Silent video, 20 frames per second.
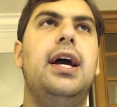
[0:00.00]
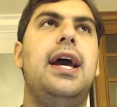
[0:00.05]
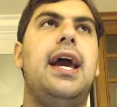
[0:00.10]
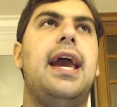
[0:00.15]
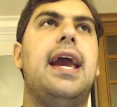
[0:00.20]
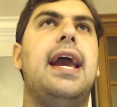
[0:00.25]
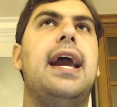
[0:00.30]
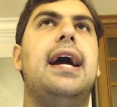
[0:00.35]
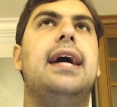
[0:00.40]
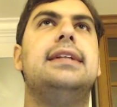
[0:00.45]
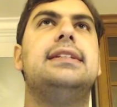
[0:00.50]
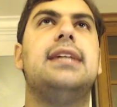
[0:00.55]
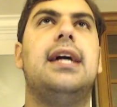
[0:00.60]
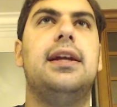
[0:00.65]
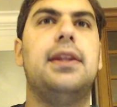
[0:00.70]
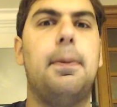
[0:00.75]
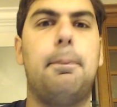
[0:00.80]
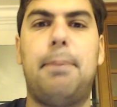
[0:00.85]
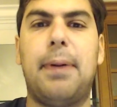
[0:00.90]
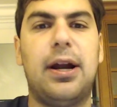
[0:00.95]
And
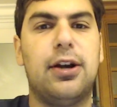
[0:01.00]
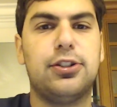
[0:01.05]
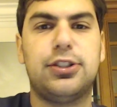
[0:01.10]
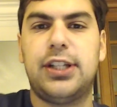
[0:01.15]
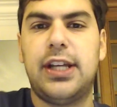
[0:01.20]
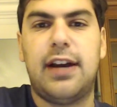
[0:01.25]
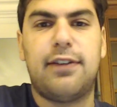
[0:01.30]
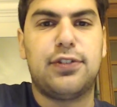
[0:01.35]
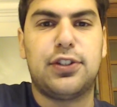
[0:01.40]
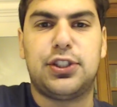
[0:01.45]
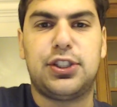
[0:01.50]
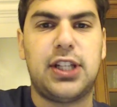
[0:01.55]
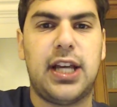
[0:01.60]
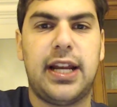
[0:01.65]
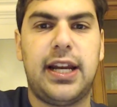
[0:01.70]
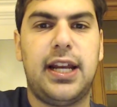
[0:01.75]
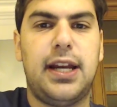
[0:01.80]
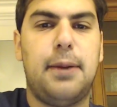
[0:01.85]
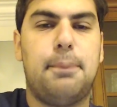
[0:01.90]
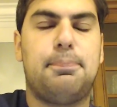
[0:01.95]
the Bears never
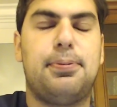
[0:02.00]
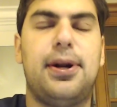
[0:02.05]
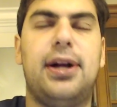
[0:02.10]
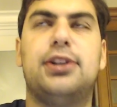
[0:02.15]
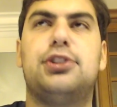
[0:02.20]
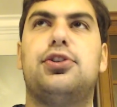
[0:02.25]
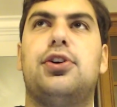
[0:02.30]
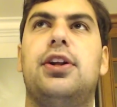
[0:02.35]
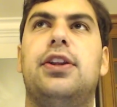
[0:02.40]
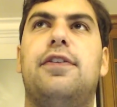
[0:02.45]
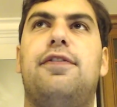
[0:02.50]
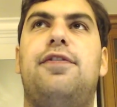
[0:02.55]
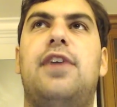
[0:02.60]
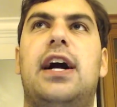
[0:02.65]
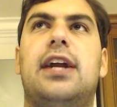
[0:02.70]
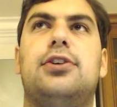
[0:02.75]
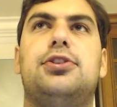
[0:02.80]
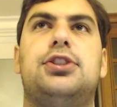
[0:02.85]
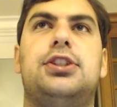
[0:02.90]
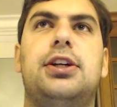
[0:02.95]
sent any pressure on the
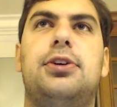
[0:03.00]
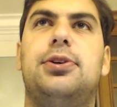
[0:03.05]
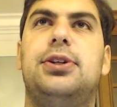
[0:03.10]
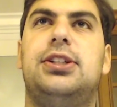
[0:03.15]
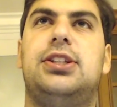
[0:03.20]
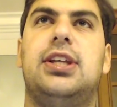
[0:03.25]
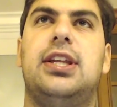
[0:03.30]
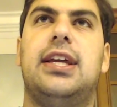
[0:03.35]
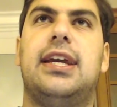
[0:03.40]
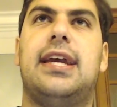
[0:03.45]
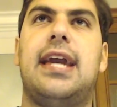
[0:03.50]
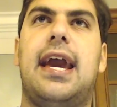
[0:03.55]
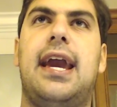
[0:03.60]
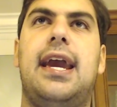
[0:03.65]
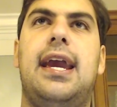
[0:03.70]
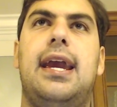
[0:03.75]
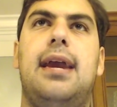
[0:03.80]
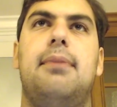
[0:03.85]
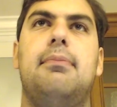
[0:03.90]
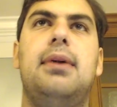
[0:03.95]
final series of the
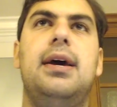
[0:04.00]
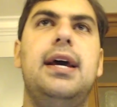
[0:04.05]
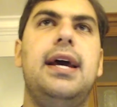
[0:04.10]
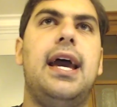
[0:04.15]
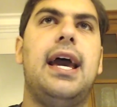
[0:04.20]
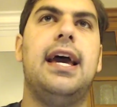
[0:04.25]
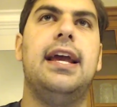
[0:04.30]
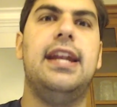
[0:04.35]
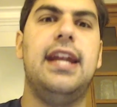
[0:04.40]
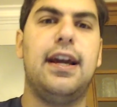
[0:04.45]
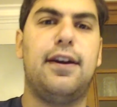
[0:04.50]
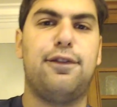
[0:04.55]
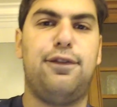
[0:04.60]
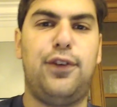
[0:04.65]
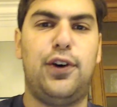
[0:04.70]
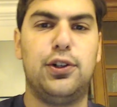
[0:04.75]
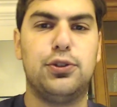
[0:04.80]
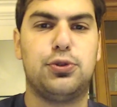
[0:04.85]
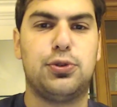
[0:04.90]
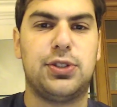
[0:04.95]
game, and Nick
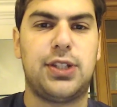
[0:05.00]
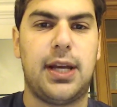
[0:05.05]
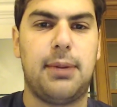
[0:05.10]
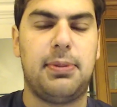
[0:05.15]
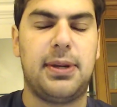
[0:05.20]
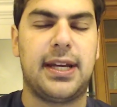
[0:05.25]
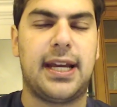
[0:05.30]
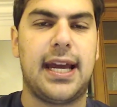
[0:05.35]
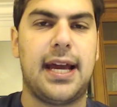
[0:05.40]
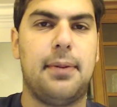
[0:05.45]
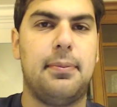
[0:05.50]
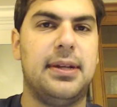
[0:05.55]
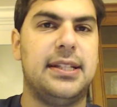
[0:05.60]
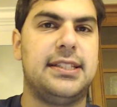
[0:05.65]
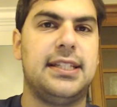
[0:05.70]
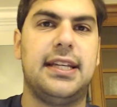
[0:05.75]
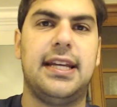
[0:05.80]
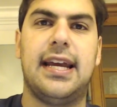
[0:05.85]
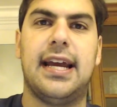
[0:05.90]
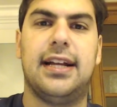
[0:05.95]
Foles was able to get him
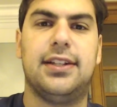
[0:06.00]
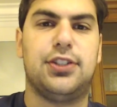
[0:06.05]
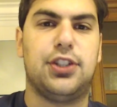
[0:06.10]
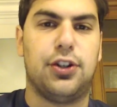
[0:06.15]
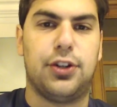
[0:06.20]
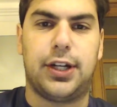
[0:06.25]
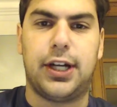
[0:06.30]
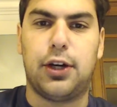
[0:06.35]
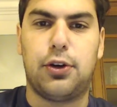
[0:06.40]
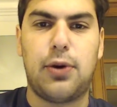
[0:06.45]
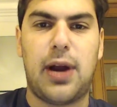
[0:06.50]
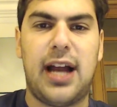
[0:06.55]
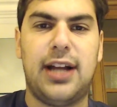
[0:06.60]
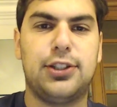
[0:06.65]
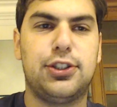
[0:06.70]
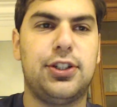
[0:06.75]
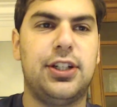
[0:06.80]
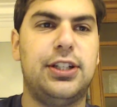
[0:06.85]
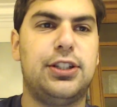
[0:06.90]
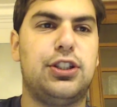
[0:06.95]
into the end zone.
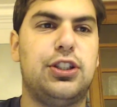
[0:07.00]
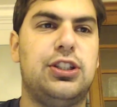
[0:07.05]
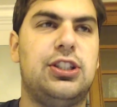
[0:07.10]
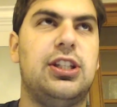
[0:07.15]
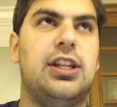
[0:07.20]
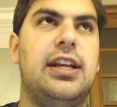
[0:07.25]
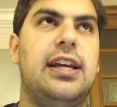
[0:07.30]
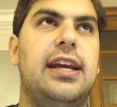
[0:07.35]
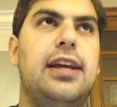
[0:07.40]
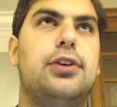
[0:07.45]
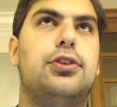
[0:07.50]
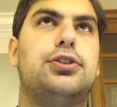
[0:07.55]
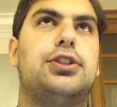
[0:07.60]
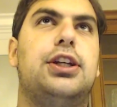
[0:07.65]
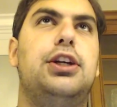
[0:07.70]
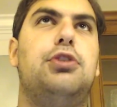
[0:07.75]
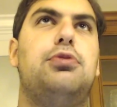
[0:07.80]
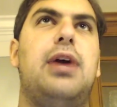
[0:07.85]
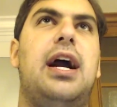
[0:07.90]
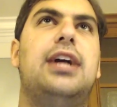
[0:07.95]
Congratulations to the Eagles.
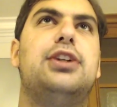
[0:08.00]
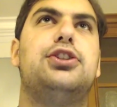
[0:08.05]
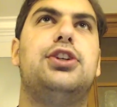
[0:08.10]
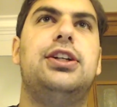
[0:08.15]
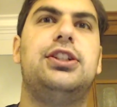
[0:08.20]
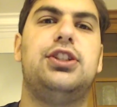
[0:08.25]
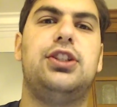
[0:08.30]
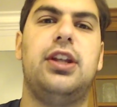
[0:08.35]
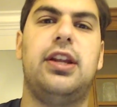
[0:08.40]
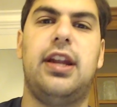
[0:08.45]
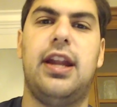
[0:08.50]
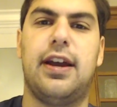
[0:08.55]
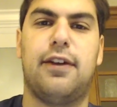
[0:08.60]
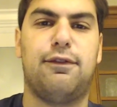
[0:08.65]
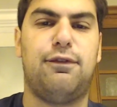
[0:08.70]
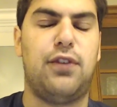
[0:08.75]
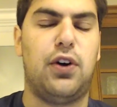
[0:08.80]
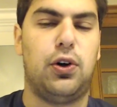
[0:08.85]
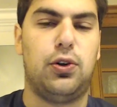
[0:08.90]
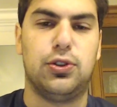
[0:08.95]
Congratulations to
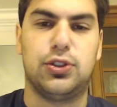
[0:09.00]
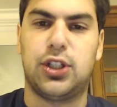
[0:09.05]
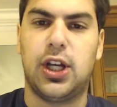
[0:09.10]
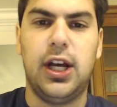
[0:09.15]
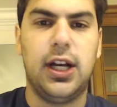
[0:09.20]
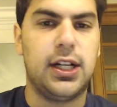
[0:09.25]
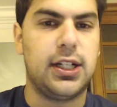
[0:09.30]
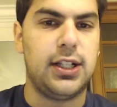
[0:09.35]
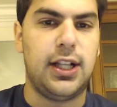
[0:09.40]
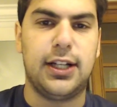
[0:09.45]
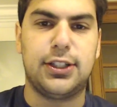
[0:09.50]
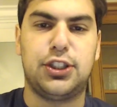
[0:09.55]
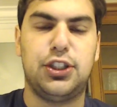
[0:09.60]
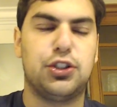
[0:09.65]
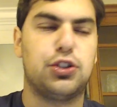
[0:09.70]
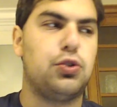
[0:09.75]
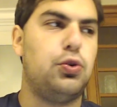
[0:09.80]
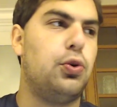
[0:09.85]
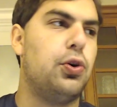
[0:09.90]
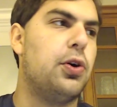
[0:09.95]
Nick Foles.
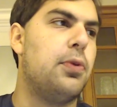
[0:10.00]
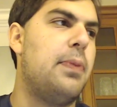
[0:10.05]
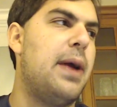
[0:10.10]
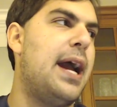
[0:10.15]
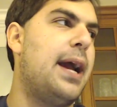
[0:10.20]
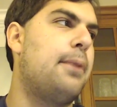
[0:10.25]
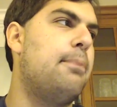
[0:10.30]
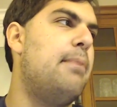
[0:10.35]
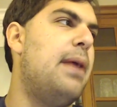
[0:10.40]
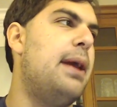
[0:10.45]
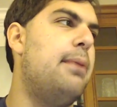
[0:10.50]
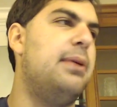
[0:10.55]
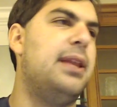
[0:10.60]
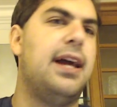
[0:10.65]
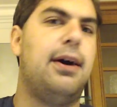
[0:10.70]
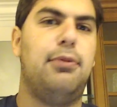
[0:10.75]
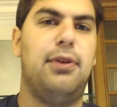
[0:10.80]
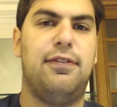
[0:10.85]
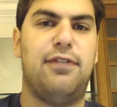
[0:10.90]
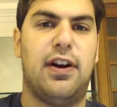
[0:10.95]
Clutchest quarterback maybe
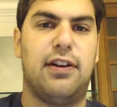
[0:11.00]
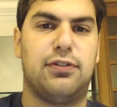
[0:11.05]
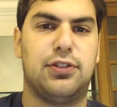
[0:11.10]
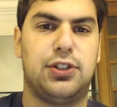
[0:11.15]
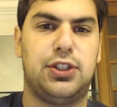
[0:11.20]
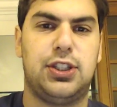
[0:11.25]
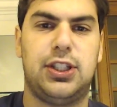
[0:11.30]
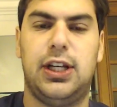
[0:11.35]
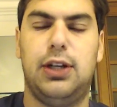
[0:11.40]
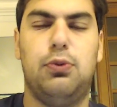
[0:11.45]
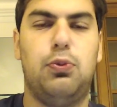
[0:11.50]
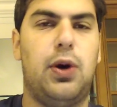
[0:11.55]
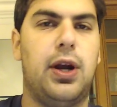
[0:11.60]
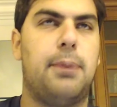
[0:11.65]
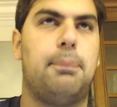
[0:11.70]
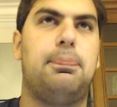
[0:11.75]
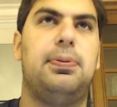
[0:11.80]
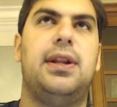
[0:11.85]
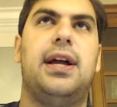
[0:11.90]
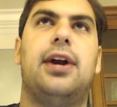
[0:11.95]
that we've ever seen. What
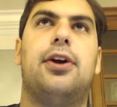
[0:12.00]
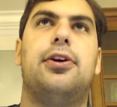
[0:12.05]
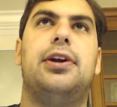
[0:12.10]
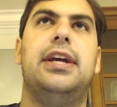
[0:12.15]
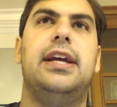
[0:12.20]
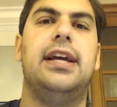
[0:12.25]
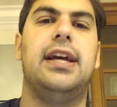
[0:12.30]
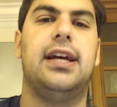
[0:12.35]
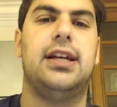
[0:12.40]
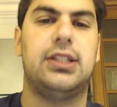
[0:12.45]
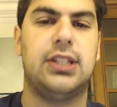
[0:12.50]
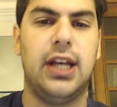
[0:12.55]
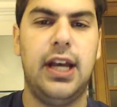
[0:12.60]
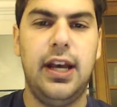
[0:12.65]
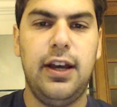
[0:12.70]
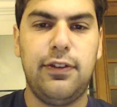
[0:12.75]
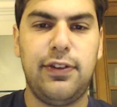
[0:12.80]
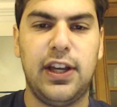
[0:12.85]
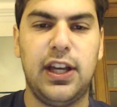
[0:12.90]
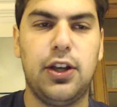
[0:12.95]
a player he is.
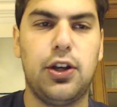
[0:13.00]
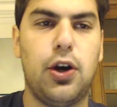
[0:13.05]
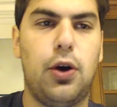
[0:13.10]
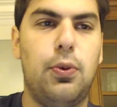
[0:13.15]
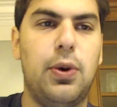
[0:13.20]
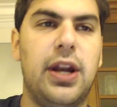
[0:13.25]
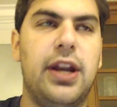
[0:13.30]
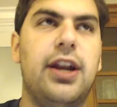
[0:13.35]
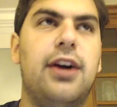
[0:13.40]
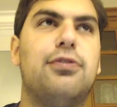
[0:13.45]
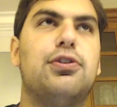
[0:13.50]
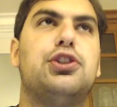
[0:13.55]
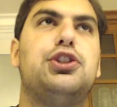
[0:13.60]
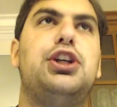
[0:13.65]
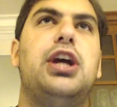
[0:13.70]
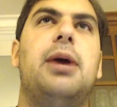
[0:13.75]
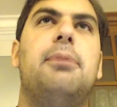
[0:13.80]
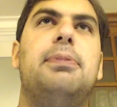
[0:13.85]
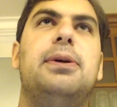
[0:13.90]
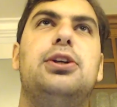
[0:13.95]
If he could go win another
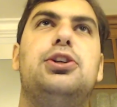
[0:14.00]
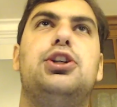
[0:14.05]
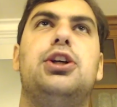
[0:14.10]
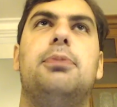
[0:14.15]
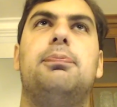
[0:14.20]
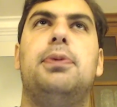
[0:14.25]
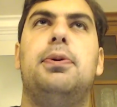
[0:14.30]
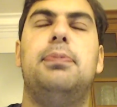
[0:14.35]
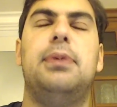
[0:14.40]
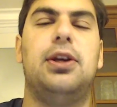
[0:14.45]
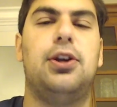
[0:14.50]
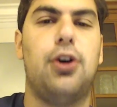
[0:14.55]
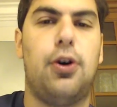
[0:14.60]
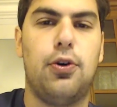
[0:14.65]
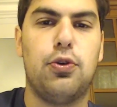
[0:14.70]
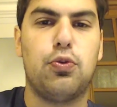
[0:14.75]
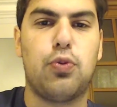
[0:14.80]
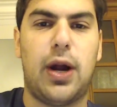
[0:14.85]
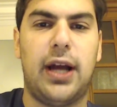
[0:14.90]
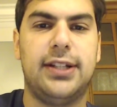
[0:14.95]
championship, he'll be
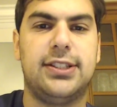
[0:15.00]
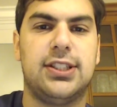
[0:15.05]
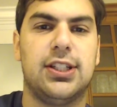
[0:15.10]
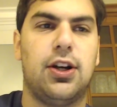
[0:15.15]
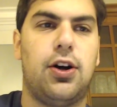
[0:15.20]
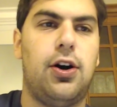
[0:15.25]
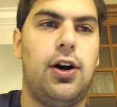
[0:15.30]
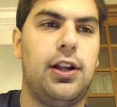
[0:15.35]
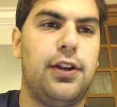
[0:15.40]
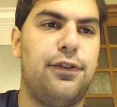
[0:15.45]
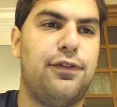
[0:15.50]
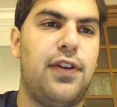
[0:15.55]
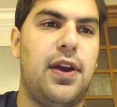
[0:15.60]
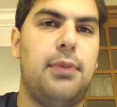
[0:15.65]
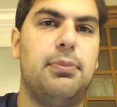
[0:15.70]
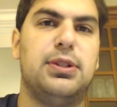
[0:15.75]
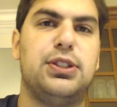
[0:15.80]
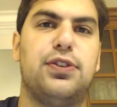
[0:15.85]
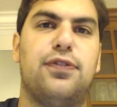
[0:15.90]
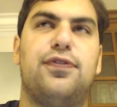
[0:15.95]
going right to the Hall of
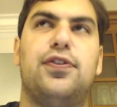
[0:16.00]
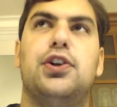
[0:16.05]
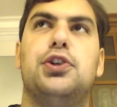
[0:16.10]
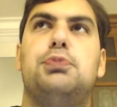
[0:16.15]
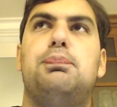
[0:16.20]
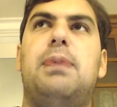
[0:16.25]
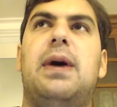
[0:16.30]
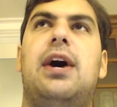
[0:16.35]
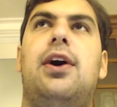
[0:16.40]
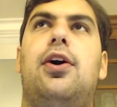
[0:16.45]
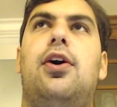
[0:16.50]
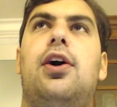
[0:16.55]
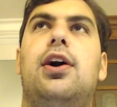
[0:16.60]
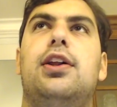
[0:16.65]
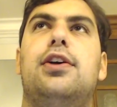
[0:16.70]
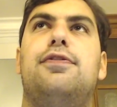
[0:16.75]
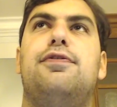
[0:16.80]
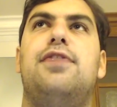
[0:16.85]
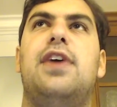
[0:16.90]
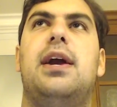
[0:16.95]
Fame as a first ballot
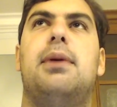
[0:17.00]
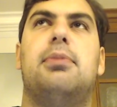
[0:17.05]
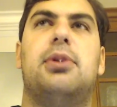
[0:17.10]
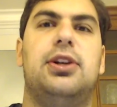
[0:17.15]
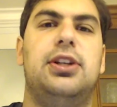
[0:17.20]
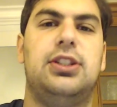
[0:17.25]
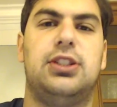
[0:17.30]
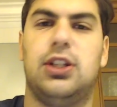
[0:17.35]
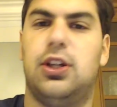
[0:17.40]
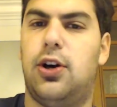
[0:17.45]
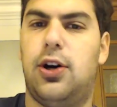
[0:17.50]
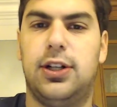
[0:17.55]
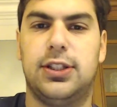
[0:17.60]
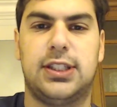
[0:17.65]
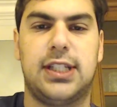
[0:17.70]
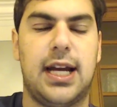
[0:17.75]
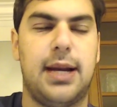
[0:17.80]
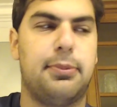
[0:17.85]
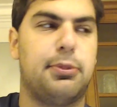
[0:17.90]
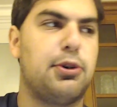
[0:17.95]
Hall of Famer. He's an
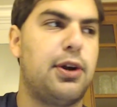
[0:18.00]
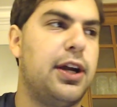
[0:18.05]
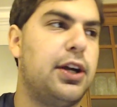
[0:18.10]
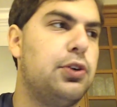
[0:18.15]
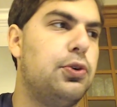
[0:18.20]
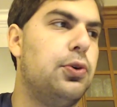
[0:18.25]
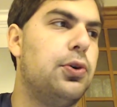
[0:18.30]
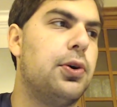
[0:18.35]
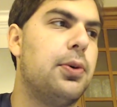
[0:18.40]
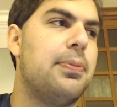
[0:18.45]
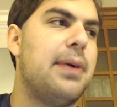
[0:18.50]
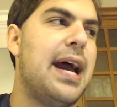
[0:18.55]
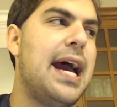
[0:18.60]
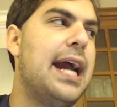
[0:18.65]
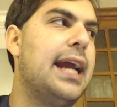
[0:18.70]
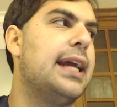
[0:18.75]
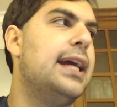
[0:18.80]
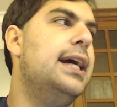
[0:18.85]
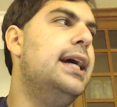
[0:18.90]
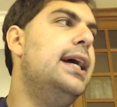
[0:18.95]
all-time great
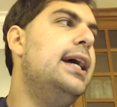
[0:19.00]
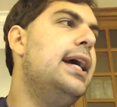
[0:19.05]
quarterback.